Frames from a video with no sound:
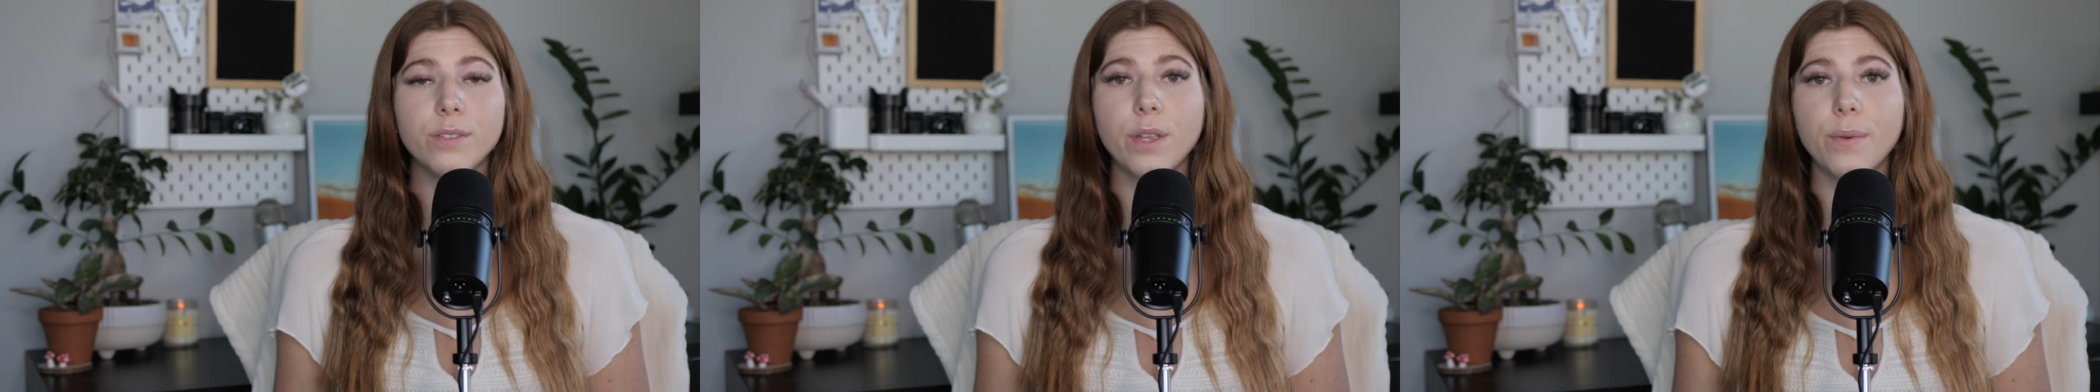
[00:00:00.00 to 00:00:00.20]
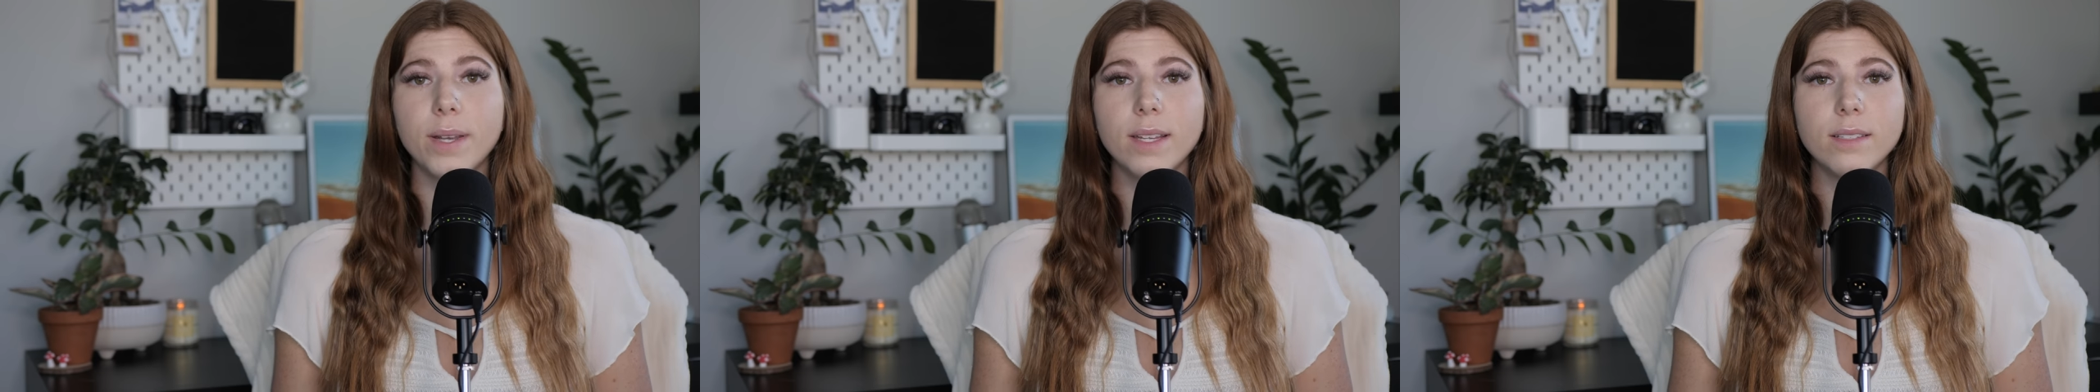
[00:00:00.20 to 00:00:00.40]

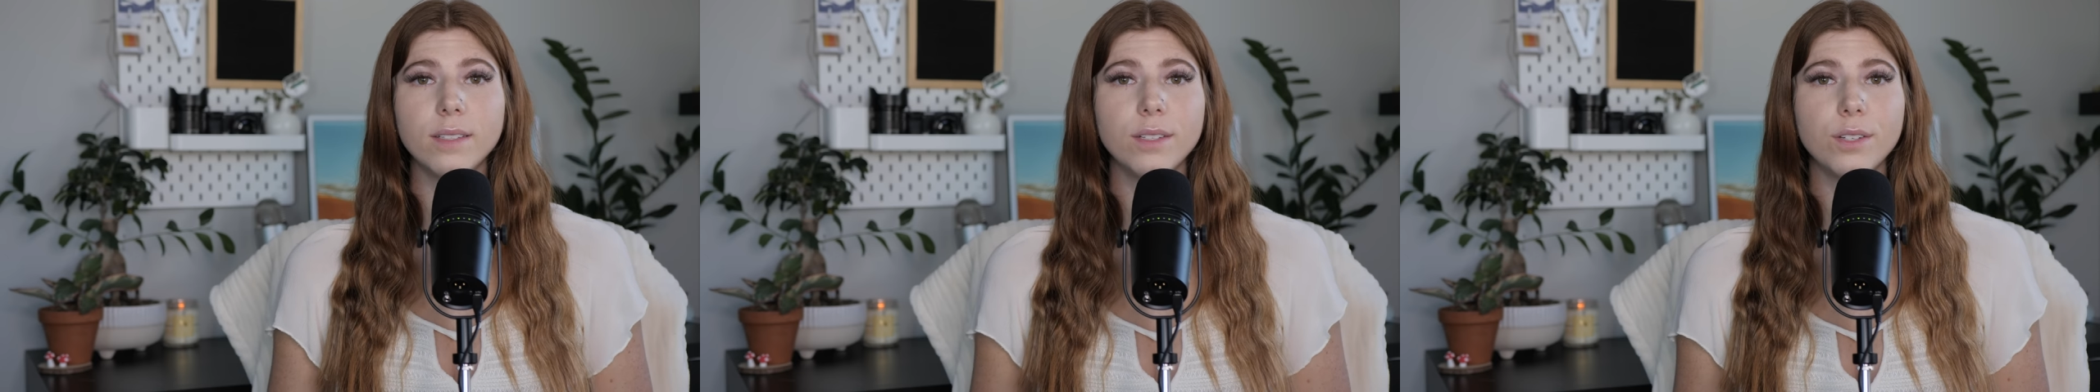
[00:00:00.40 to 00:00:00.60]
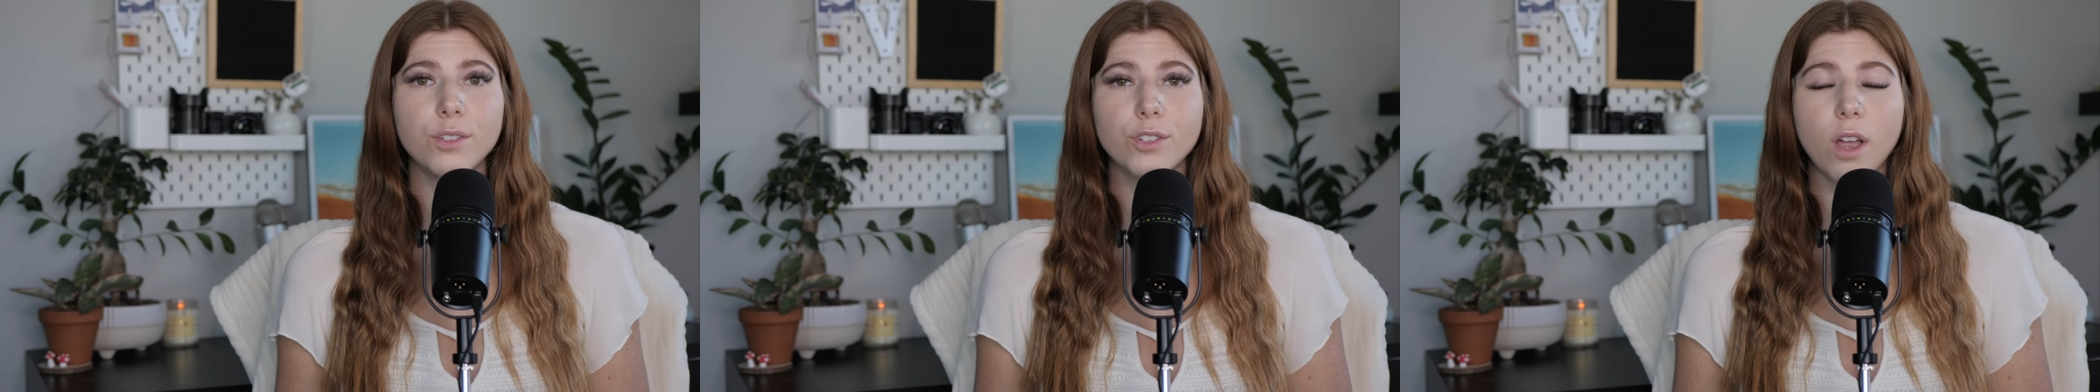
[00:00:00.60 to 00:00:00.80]
So it
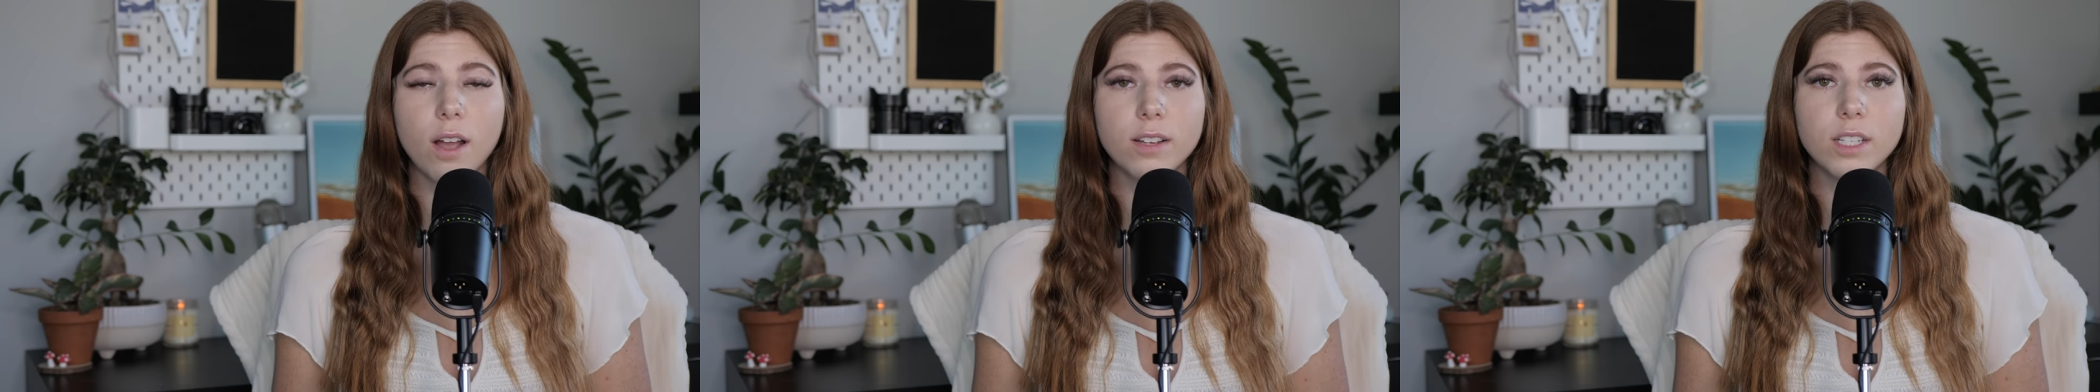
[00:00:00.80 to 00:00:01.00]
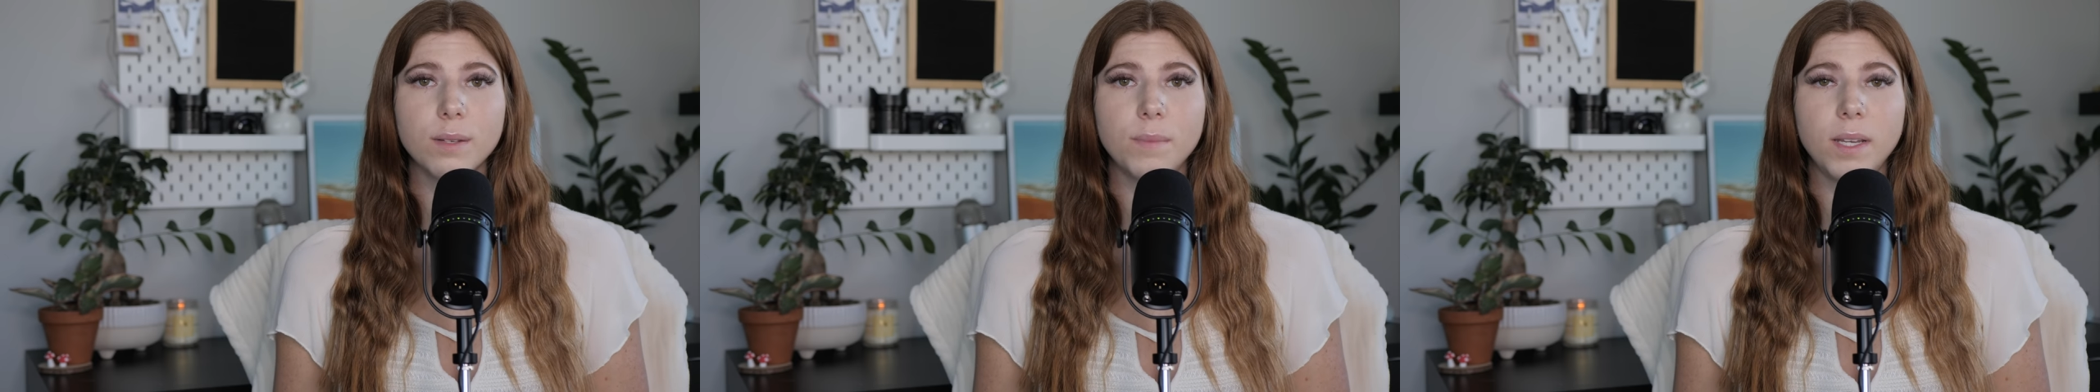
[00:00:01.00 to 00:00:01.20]
isn't a
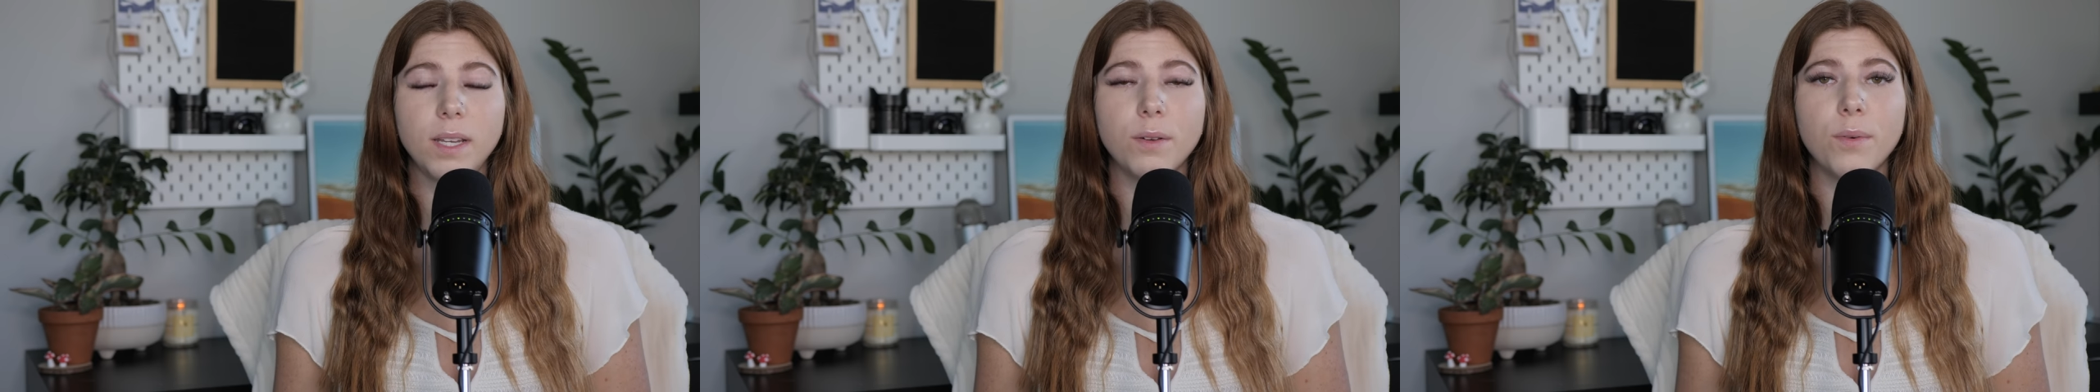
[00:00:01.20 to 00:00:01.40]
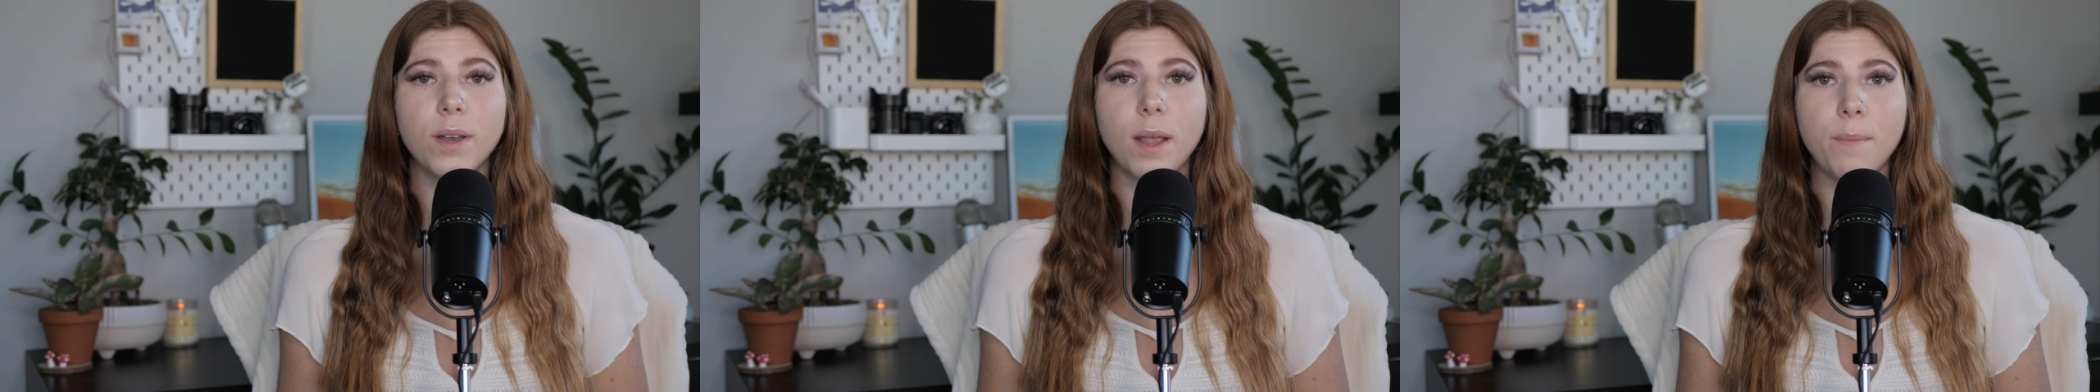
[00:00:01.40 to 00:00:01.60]
shock to me
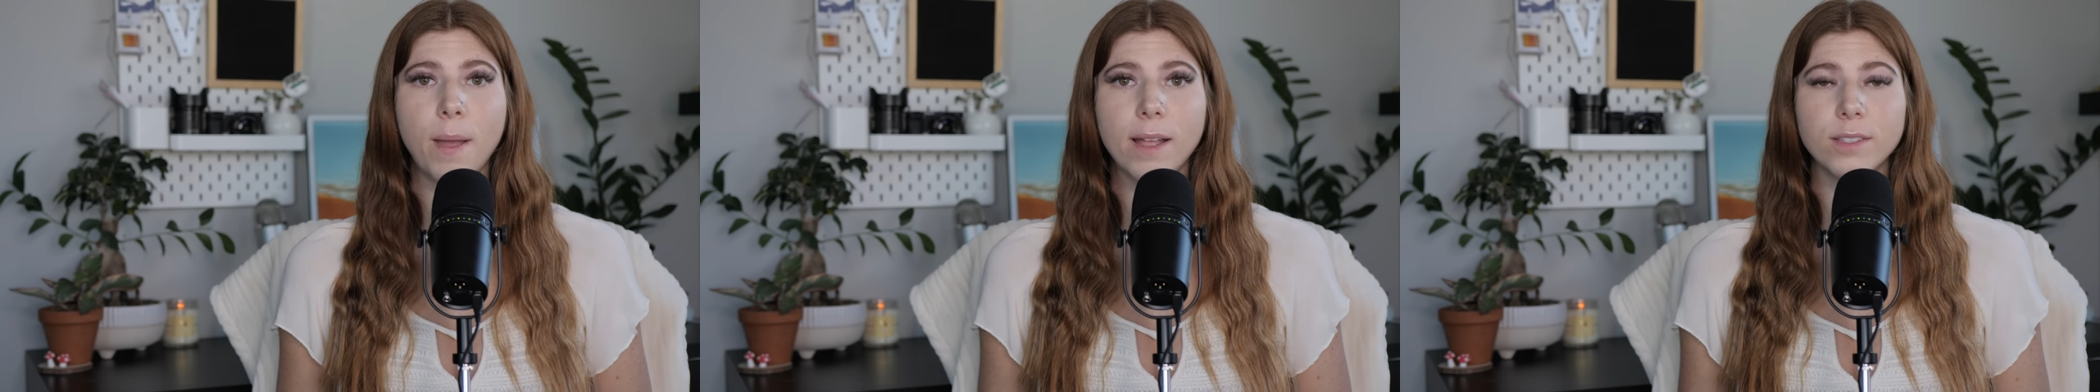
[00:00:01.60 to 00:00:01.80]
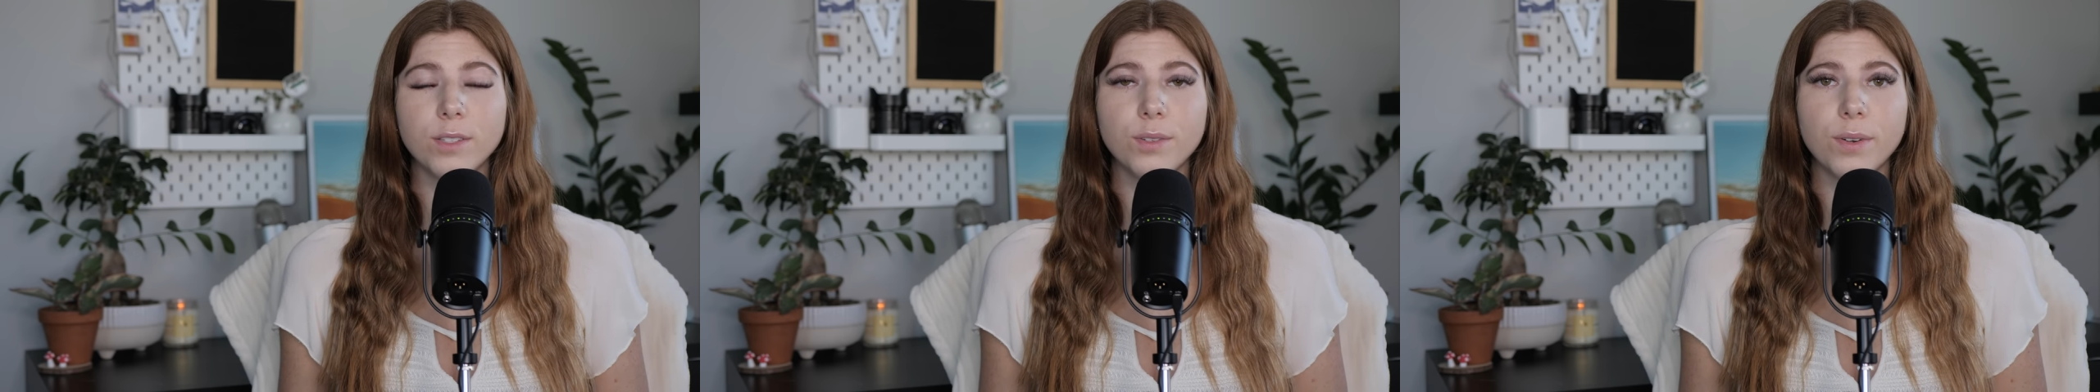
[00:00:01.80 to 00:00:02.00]
when a
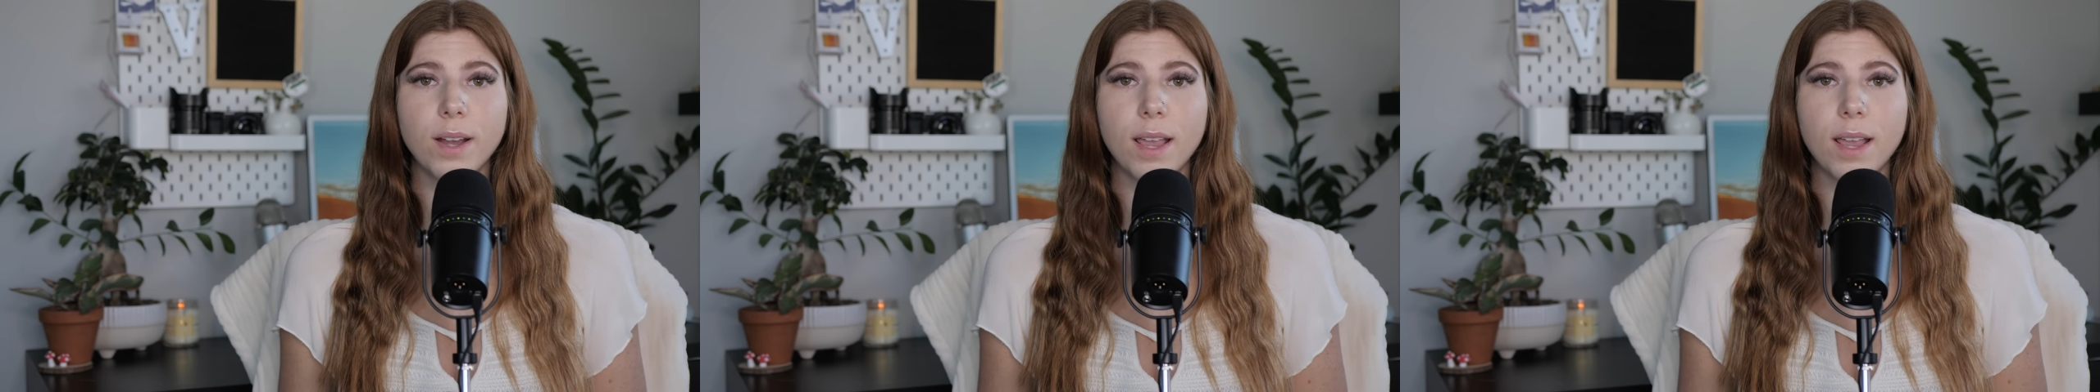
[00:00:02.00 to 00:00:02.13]
pet store